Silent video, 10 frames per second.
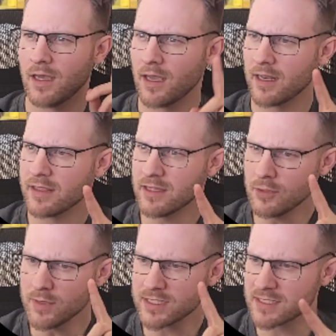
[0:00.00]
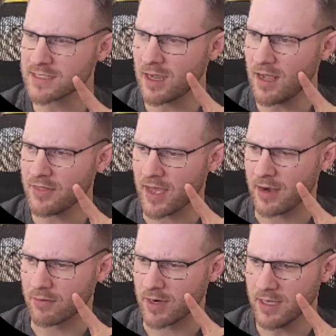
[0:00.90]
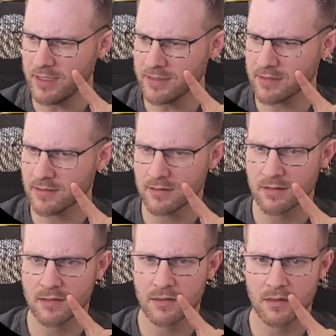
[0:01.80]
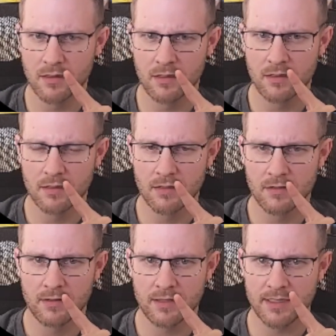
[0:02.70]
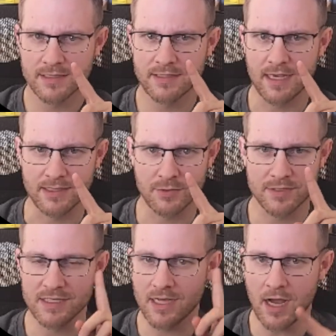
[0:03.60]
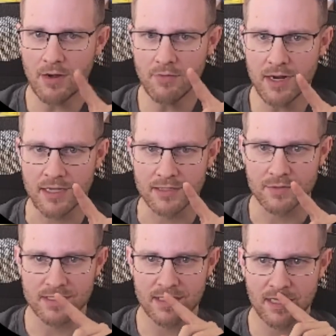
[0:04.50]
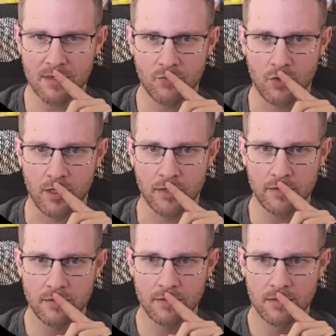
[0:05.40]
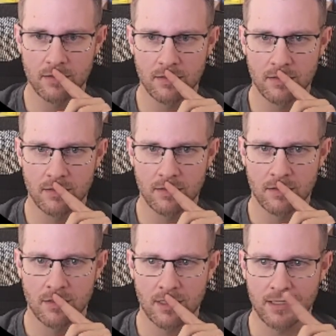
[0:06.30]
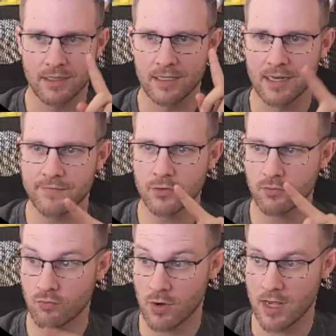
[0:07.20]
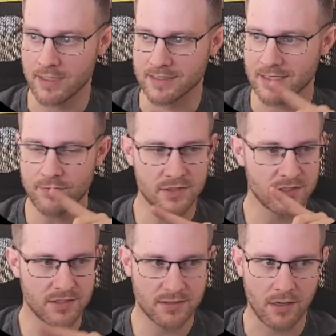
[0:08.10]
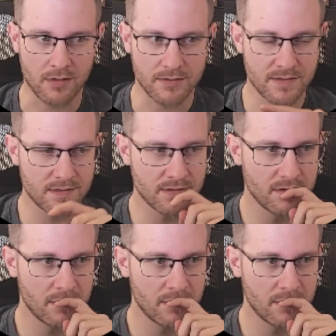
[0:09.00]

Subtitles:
And I think we saw that, right? It's, yeah, so it's not running. So it's at -1. And it never runs. It never starts.